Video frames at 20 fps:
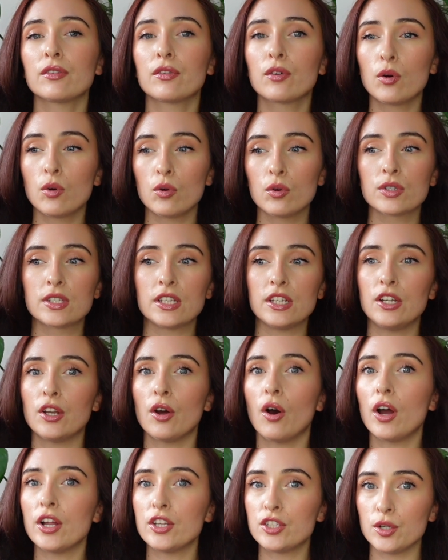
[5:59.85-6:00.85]
of course, you
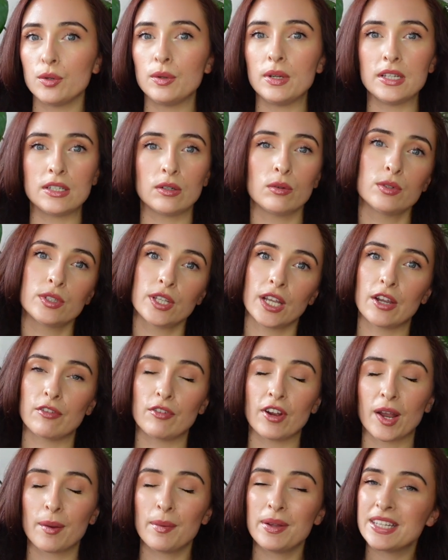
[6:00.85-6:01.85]
know, I do need to also give
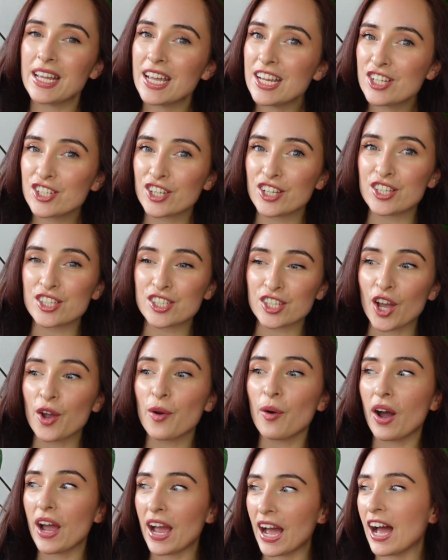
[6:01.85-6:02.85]
recommendations, so
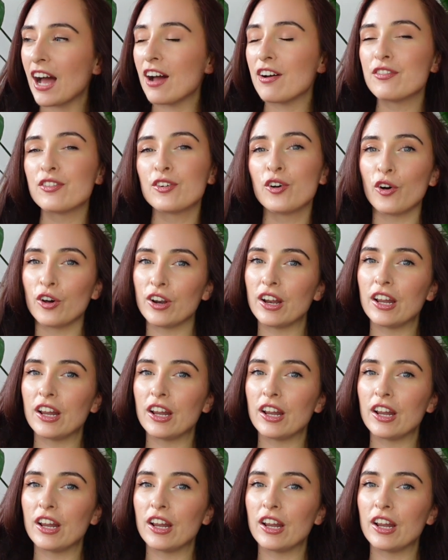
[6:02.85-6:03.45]
I have gone